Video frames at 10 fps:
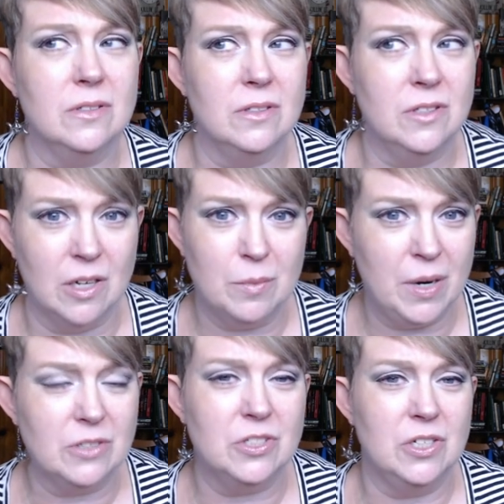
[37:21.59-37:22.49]
young
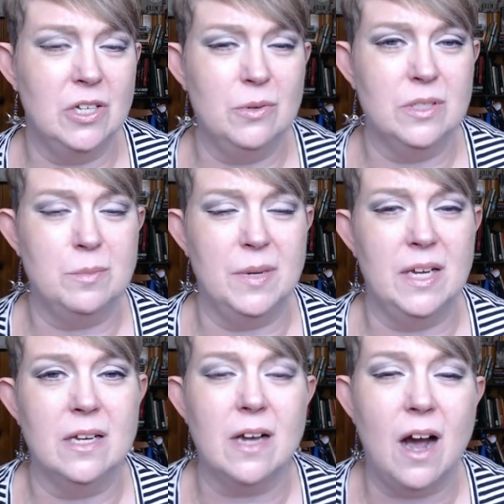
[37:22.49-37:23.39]
person who is being
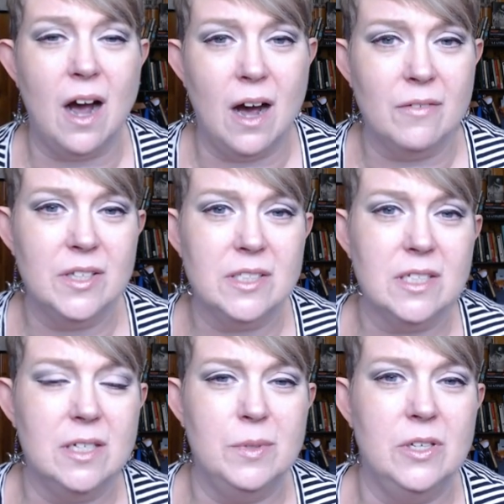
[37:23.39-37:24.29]
obviously
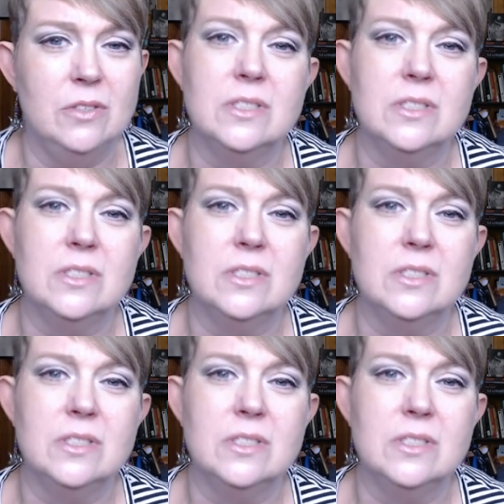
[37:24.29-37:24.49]
abused,